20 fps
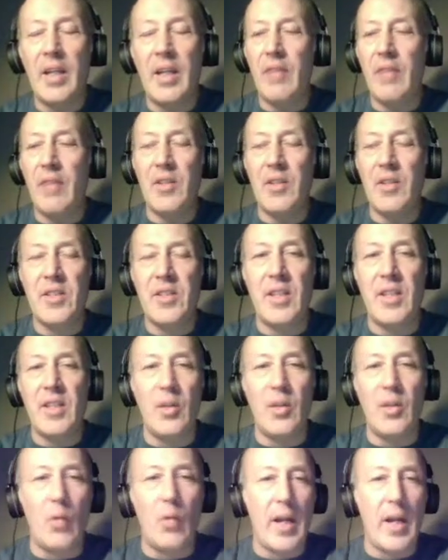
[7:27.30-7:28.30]
see in
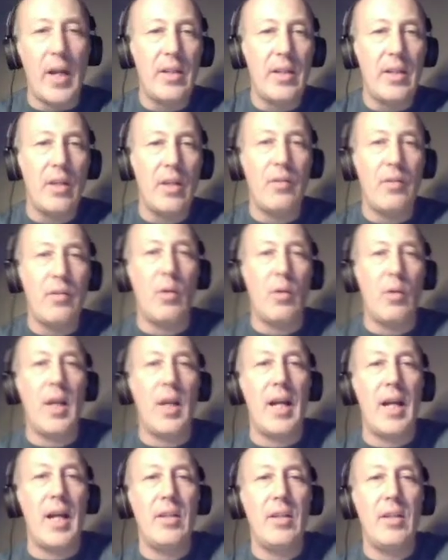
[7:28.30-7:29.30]
reg there if you want to add
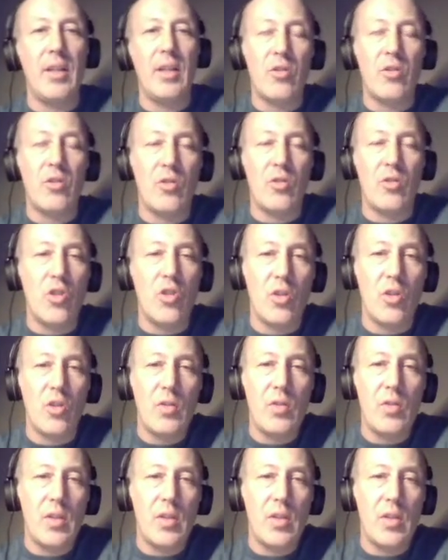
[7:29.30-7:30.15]
the extra juice.